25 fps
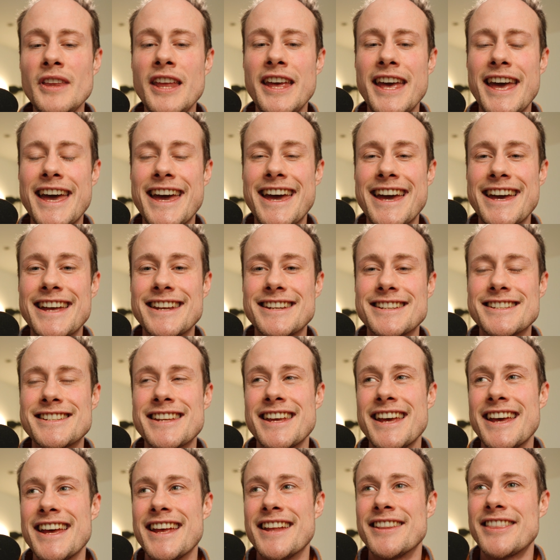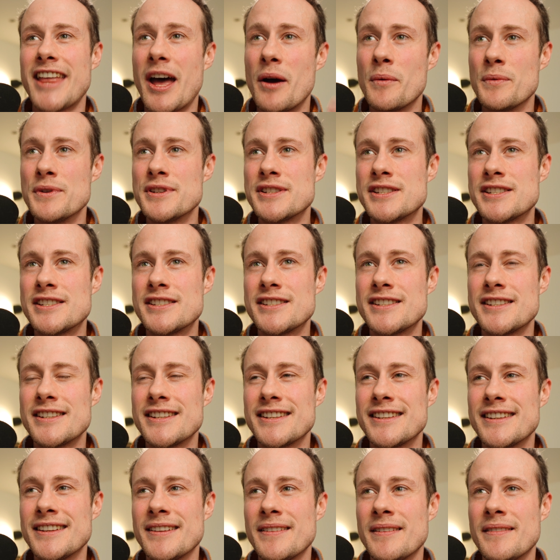and that was
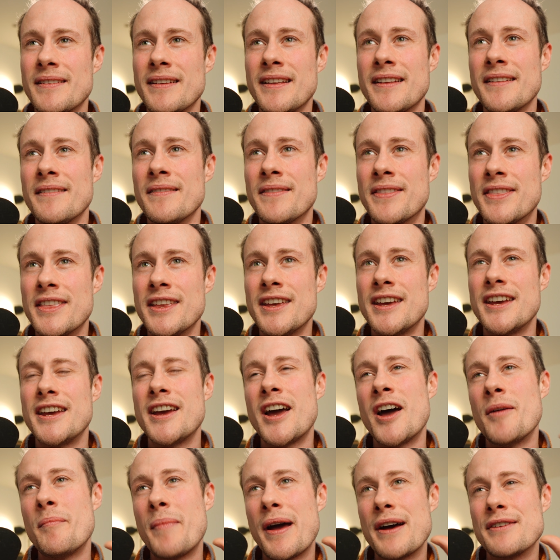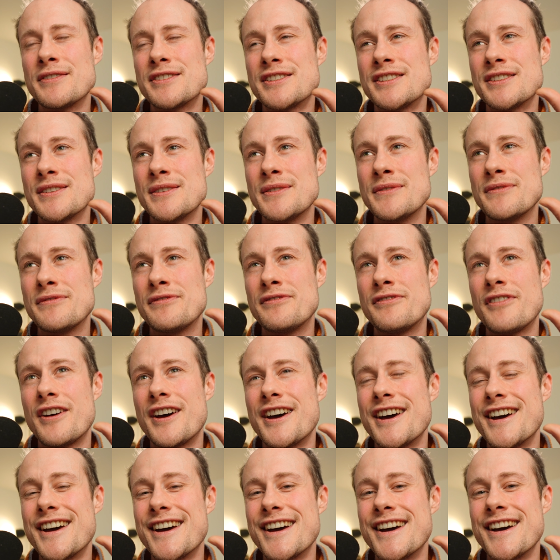the amount
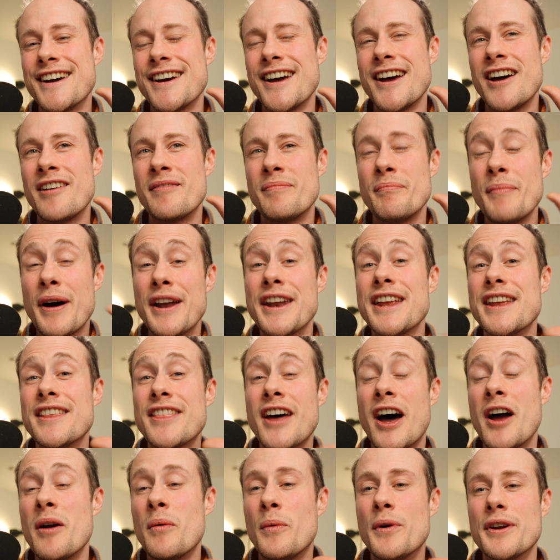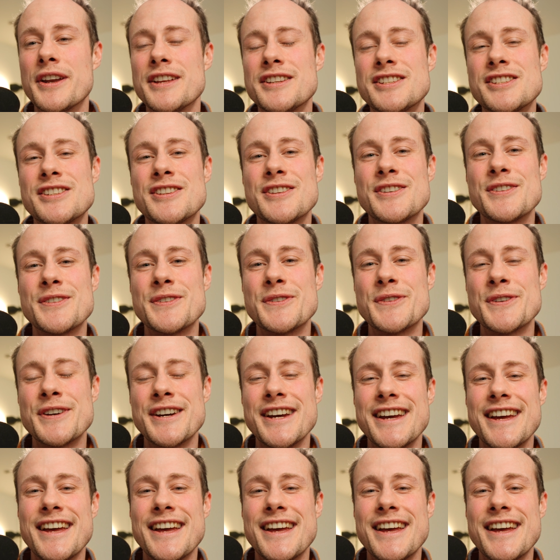of money that I wanted to